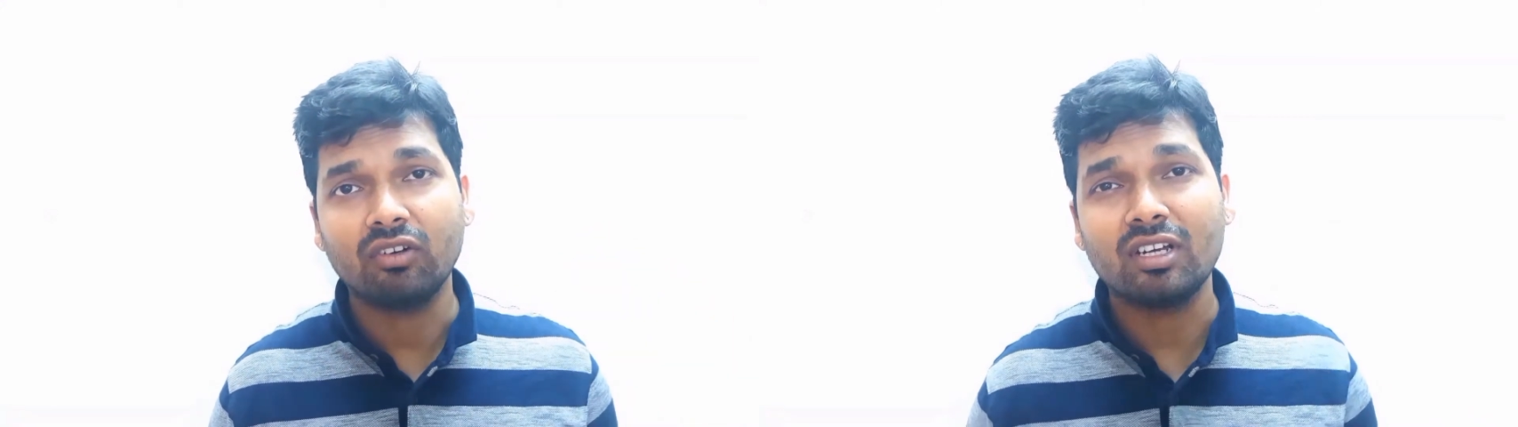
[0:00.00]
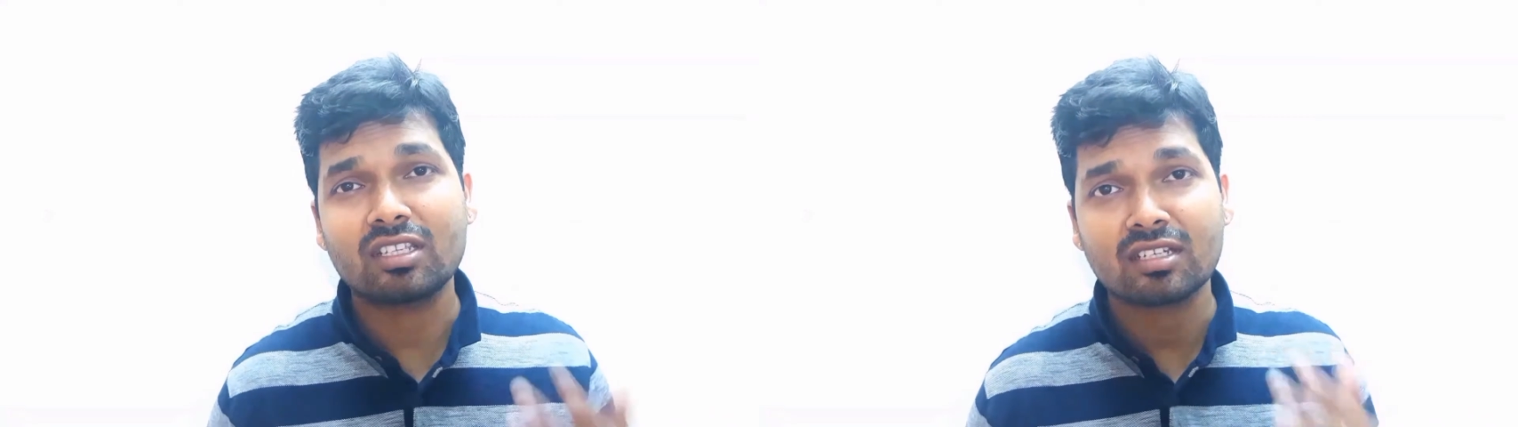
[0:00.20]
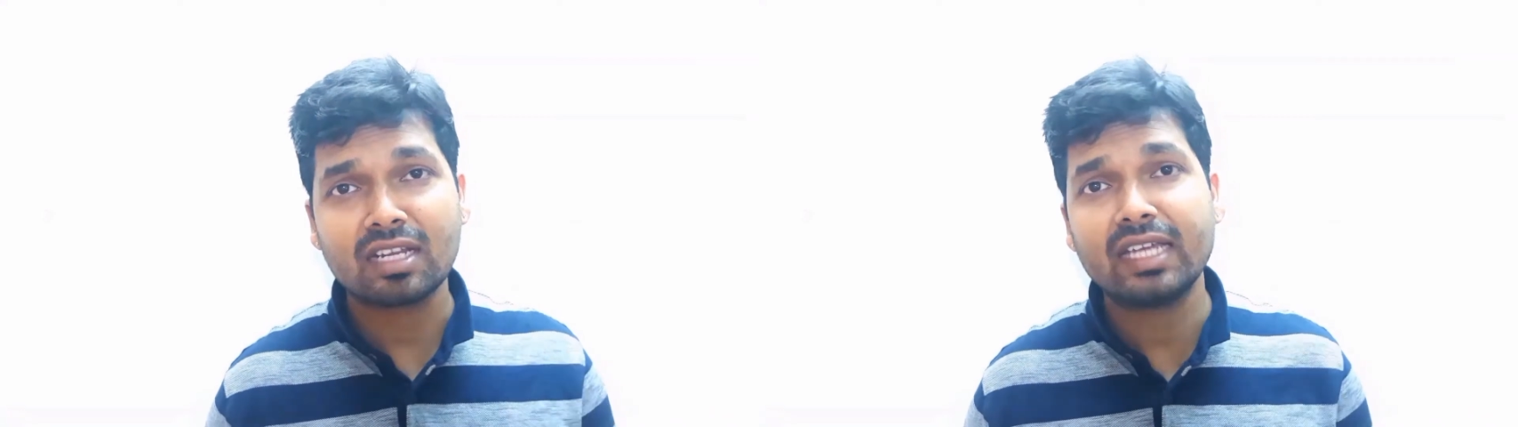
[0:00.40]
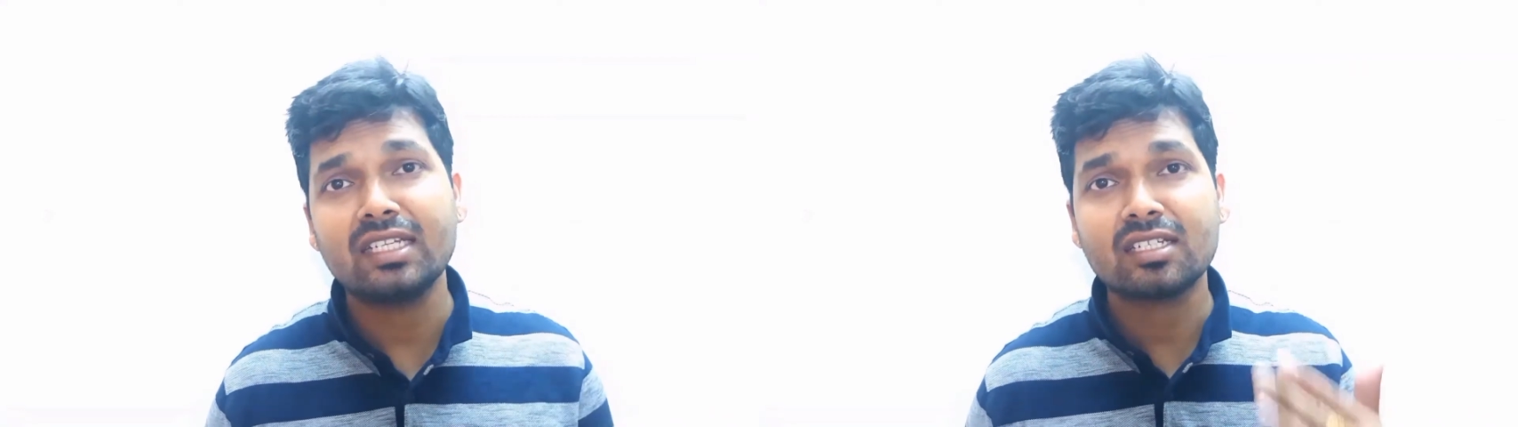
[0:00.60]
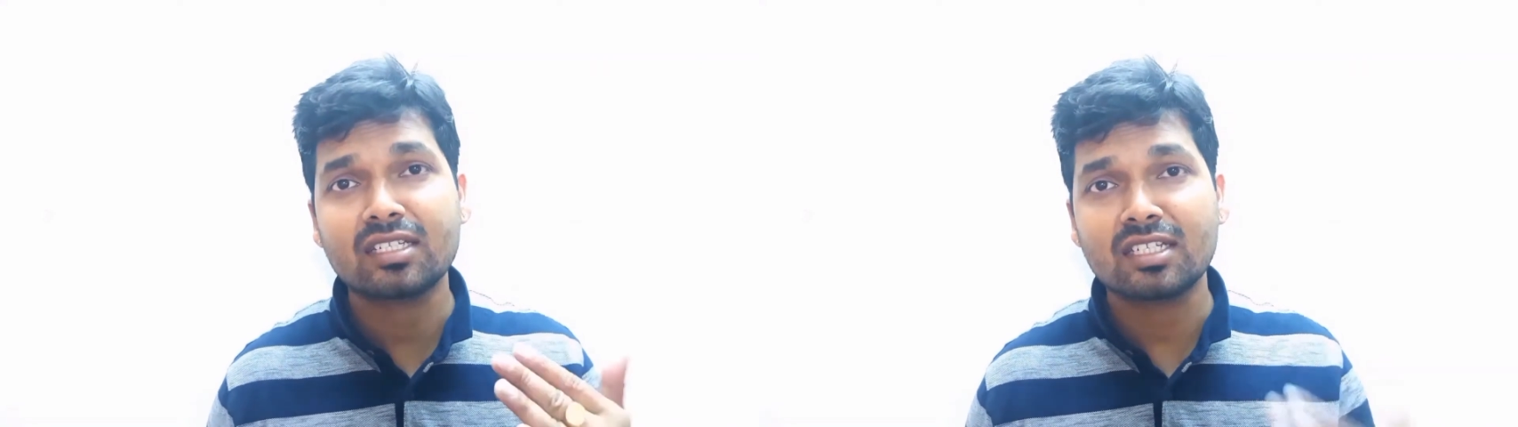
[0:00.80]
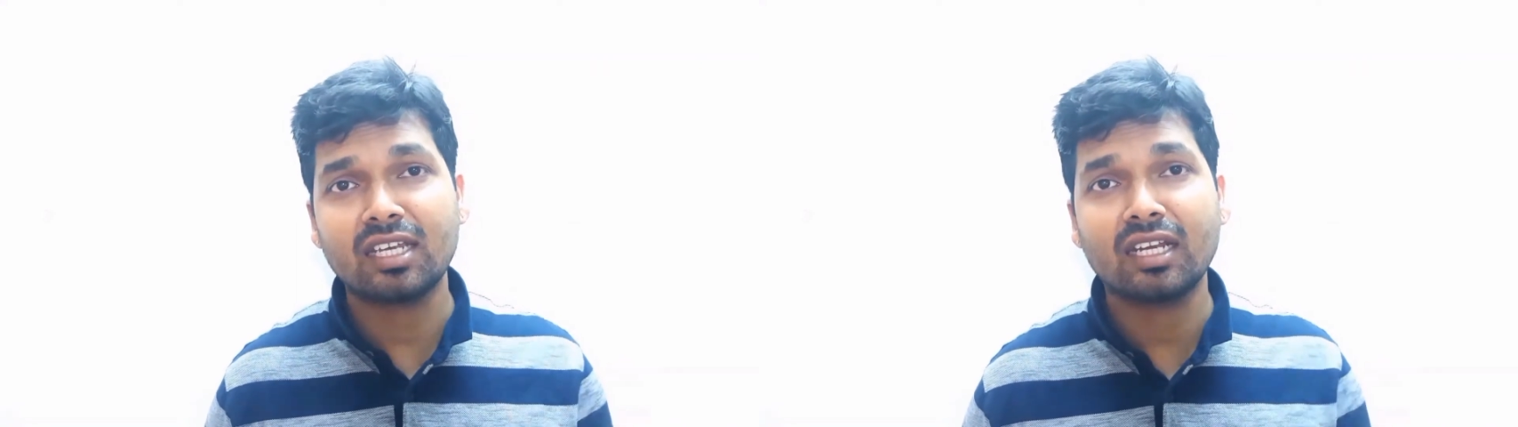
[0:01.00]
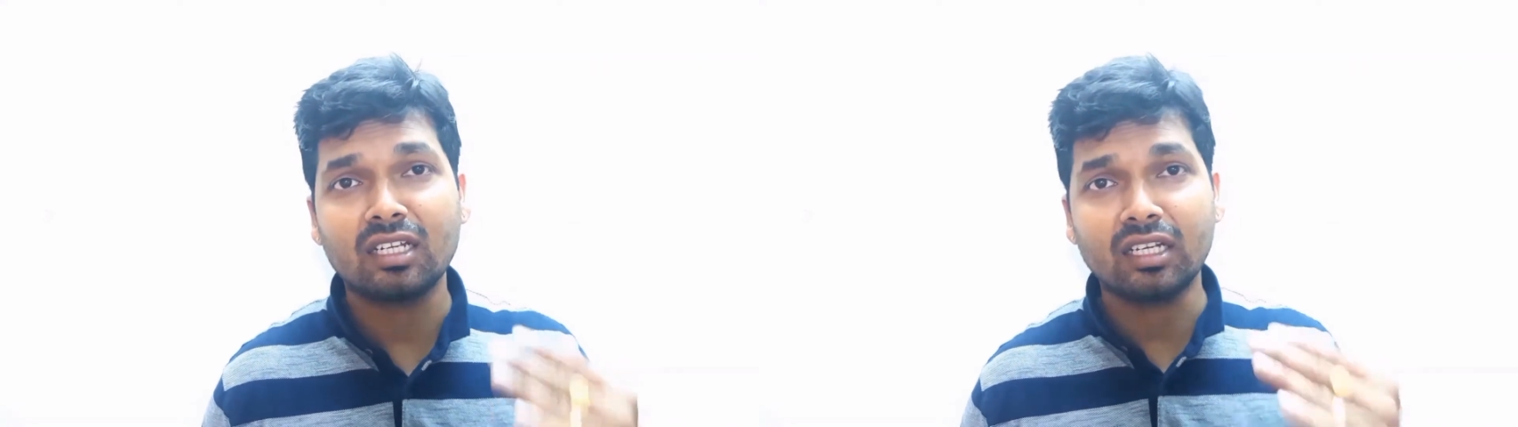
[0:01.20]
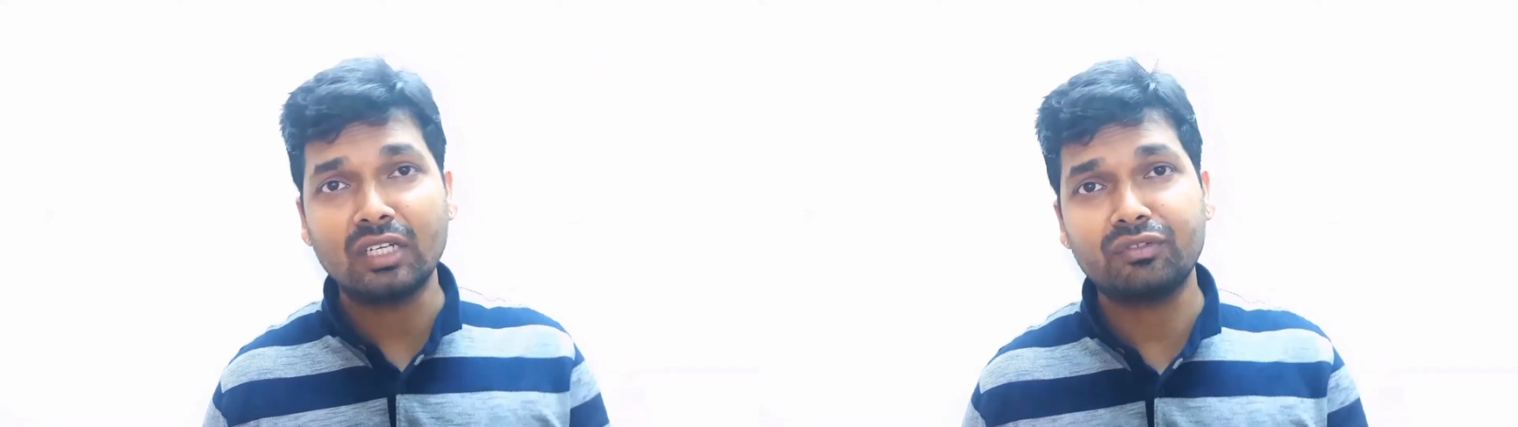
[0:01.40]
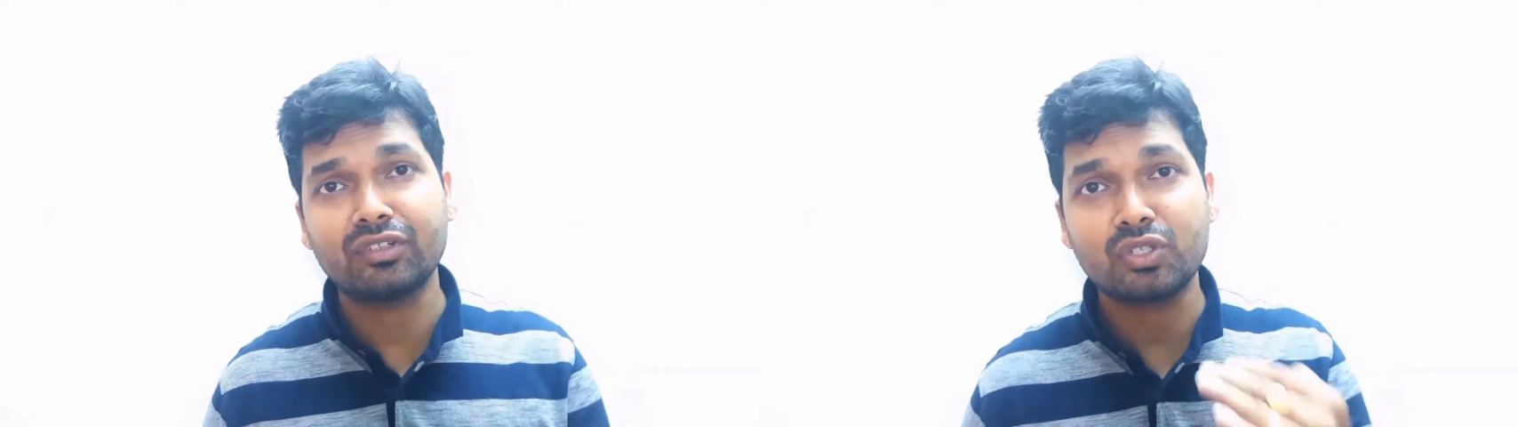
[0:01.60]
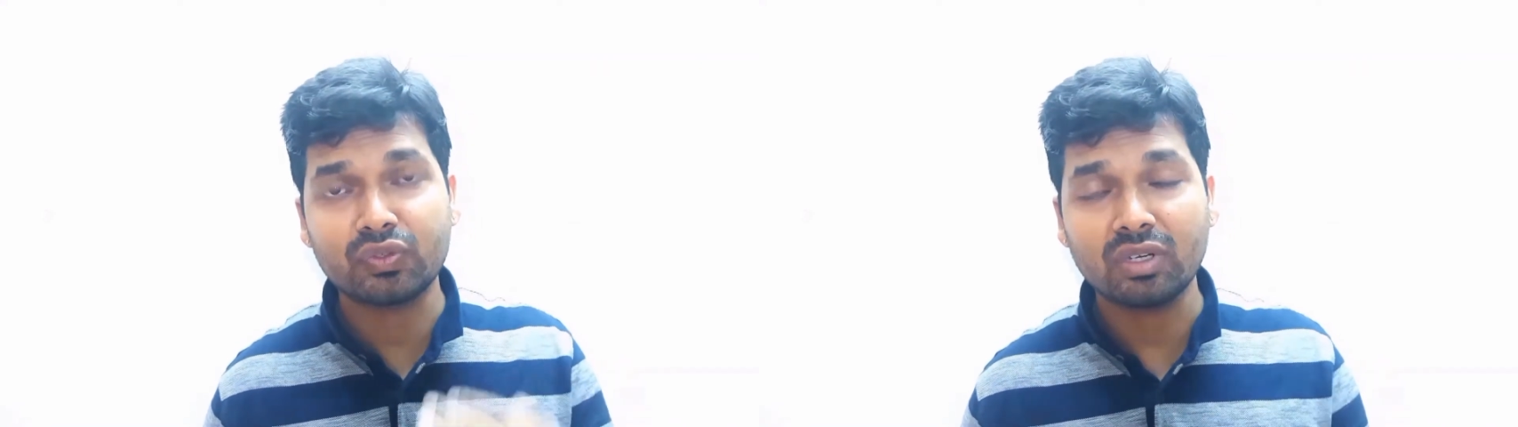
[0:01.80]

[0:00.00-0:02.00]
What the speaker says: release 9, 10, 11,